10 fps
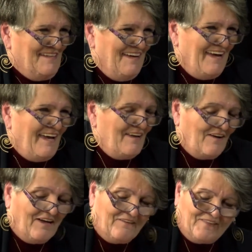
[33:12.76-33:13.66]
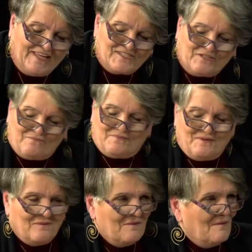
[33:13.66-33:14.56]
You have to
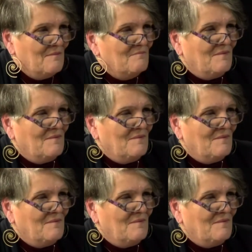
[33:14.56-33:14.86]
have an ID to